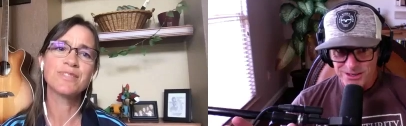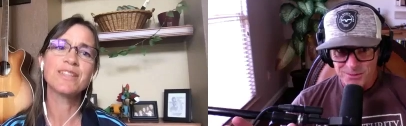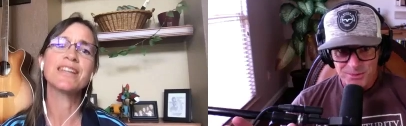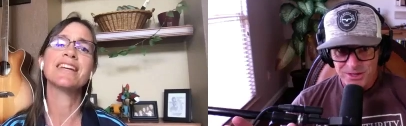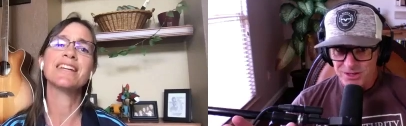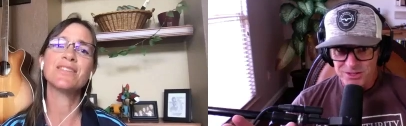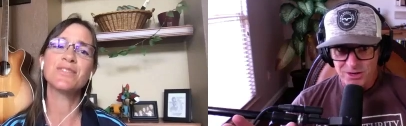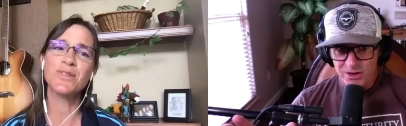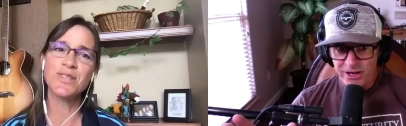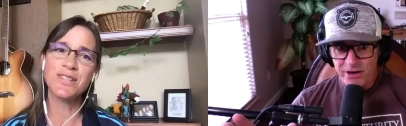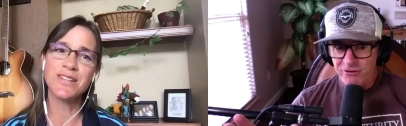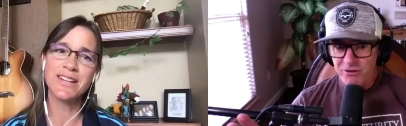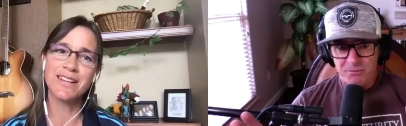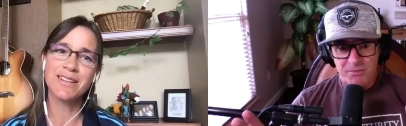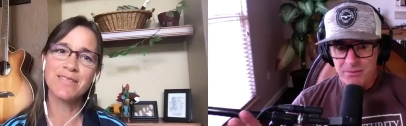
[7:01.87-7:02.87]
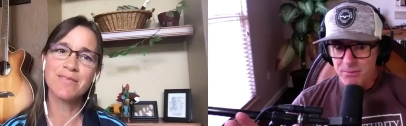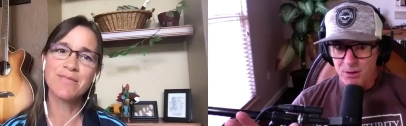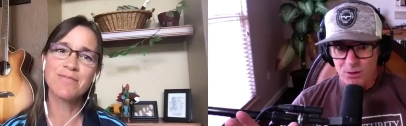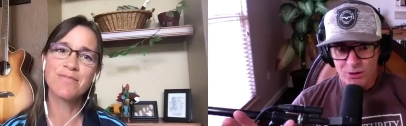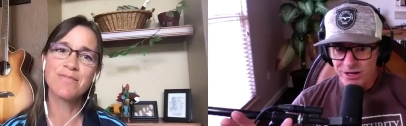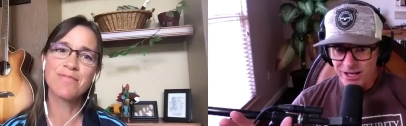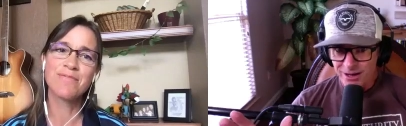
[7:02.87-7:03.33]
Speaker 1: because I don't remember
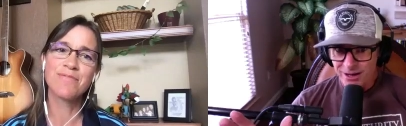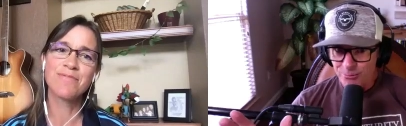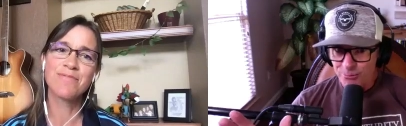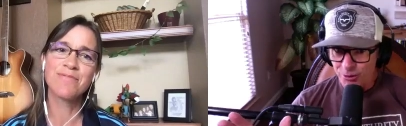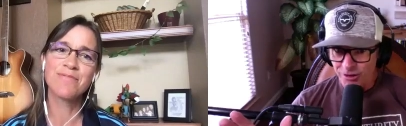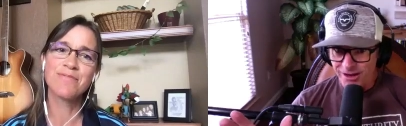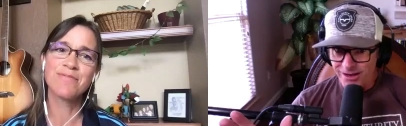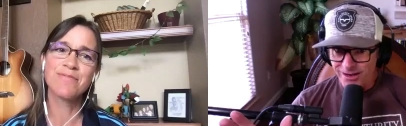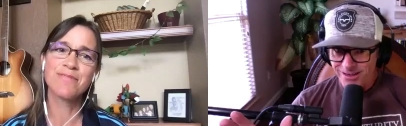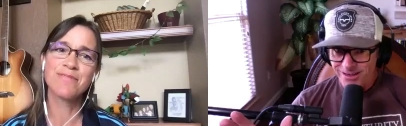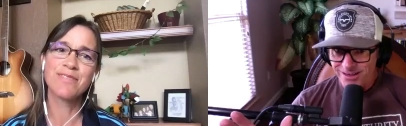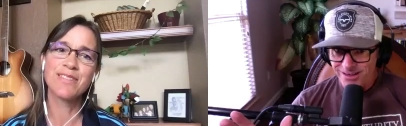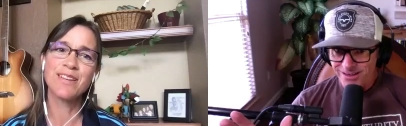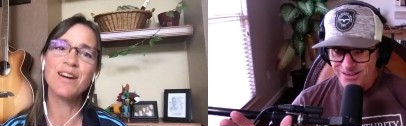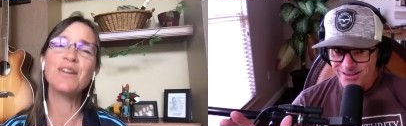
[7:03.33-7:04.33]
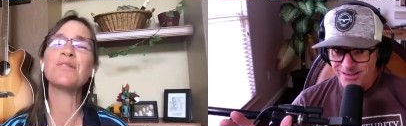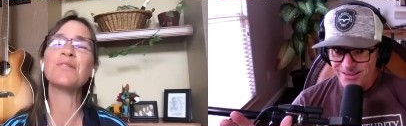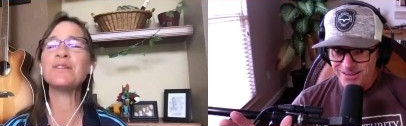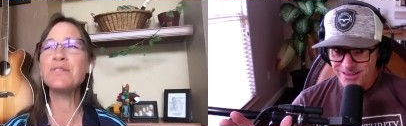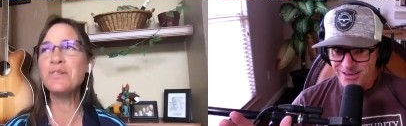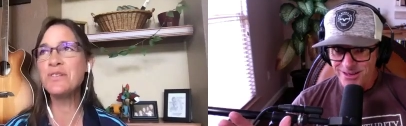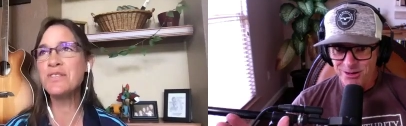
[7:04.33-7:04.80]
learning how to ride.
Speaker 2: Oh,
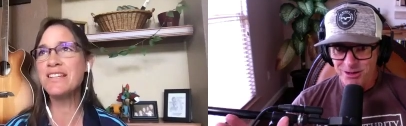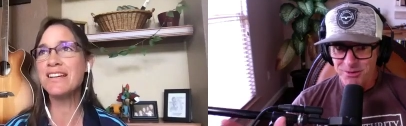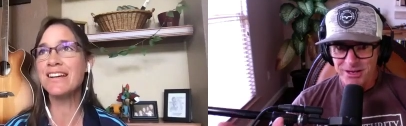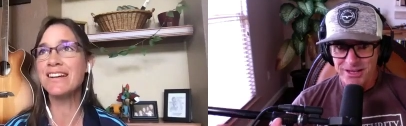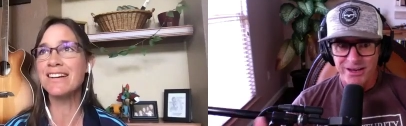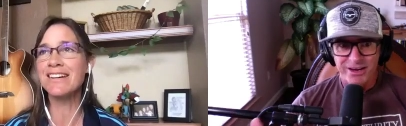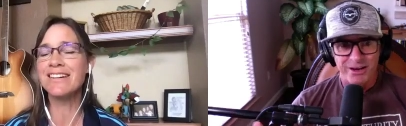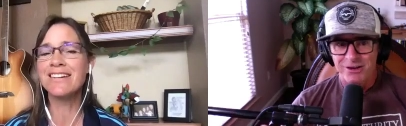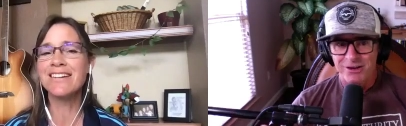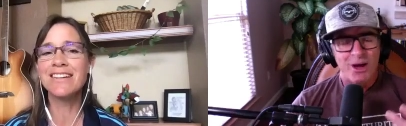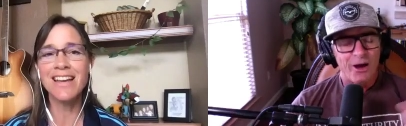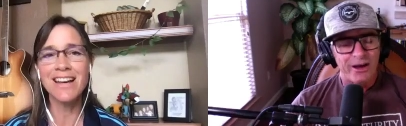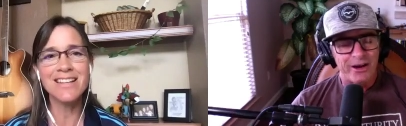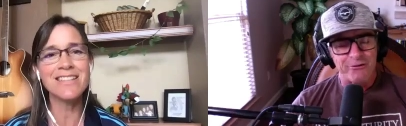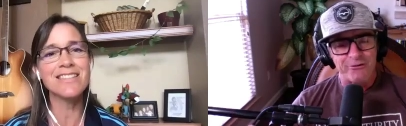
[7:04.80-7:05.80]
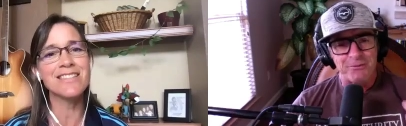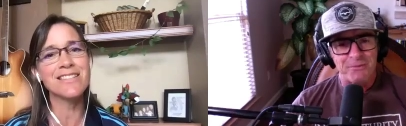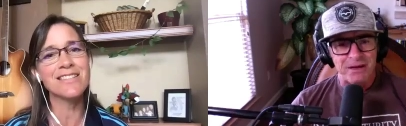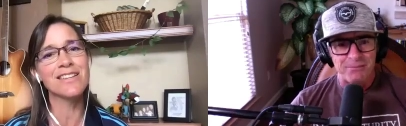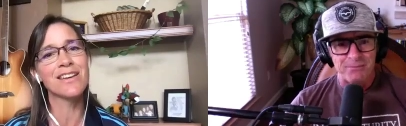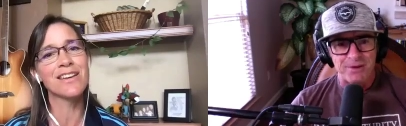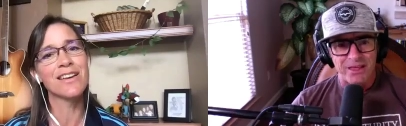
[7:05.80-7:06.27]
interesting. You know what I mean? I don't. Yes. I don't
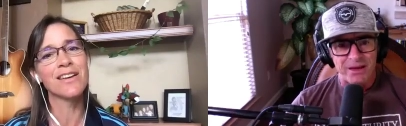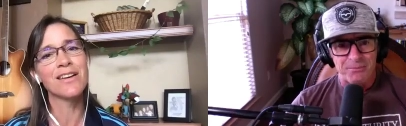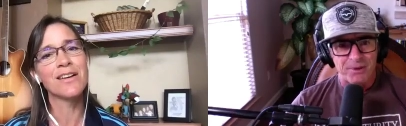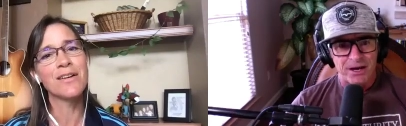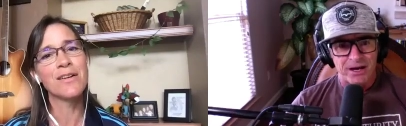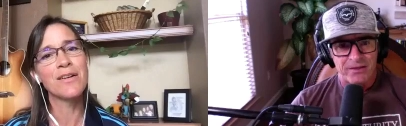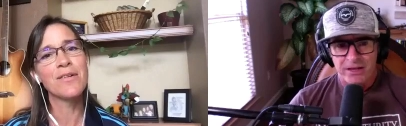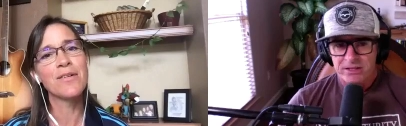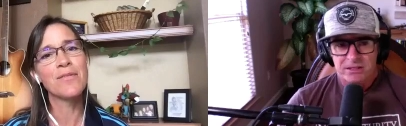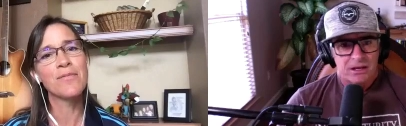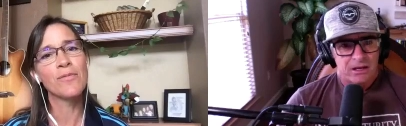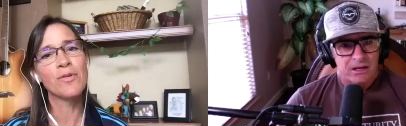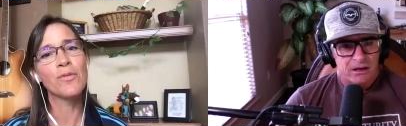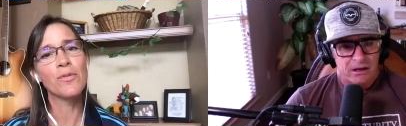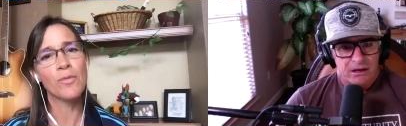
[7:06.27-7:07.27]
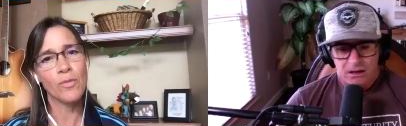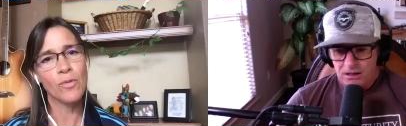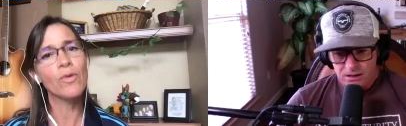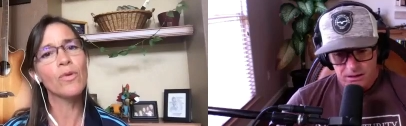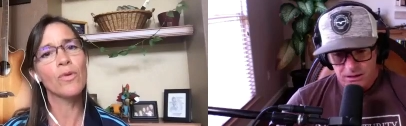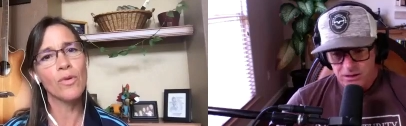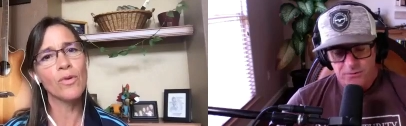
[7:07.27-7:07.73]
remember
Speaker 1: that part. That,
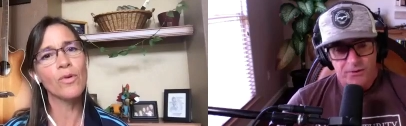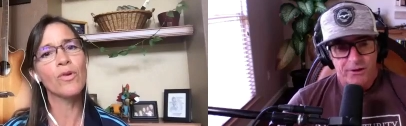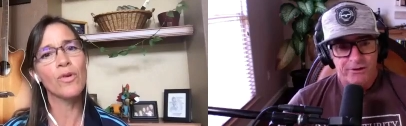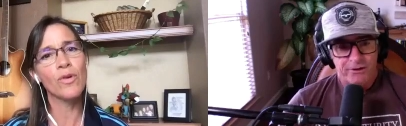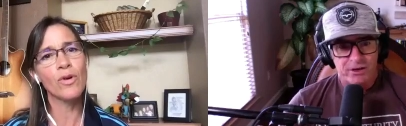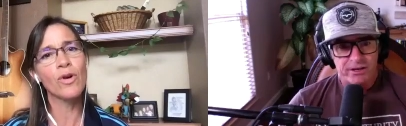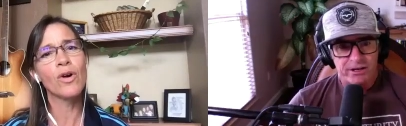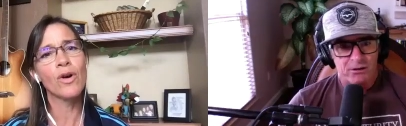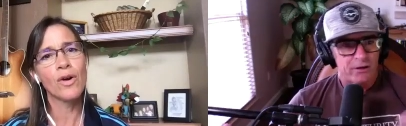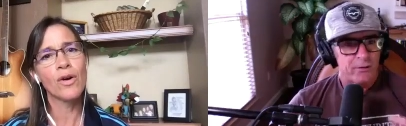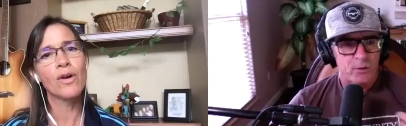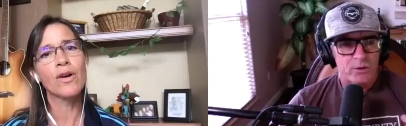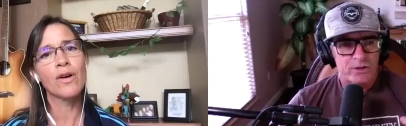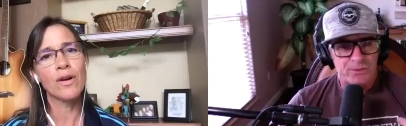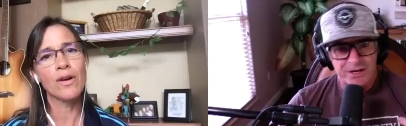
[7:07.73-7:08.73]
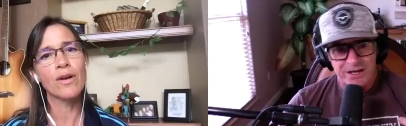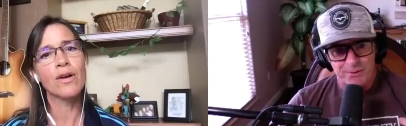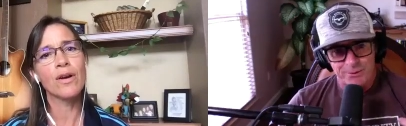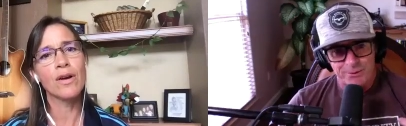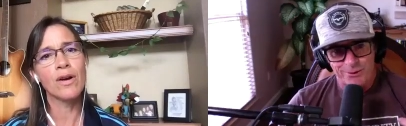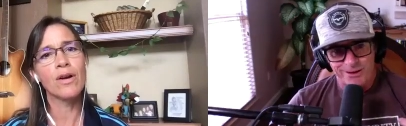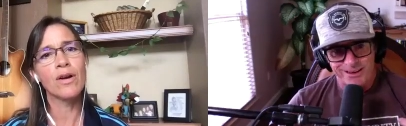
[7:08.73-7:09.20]
as far as I know, I've always been able
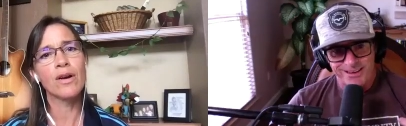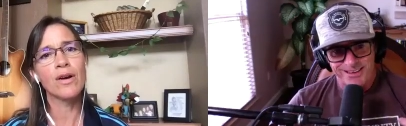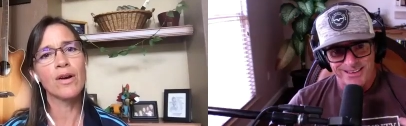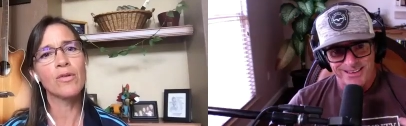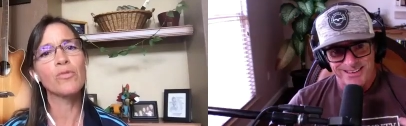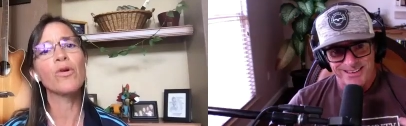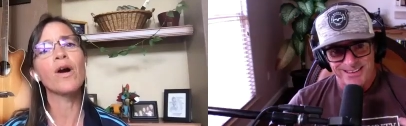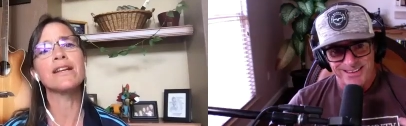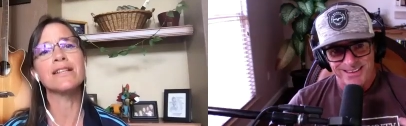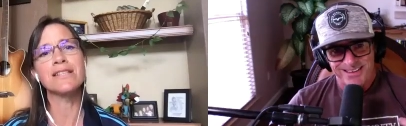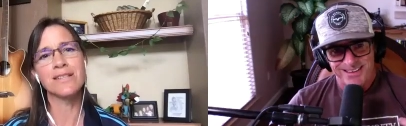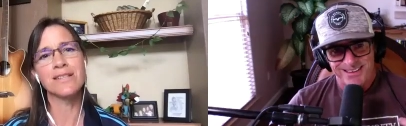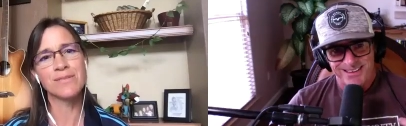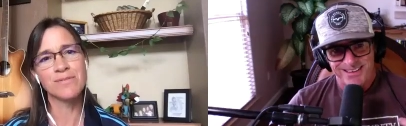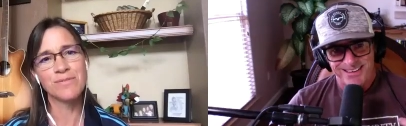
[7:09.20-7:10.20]
to ride.
Speaker 2: Right.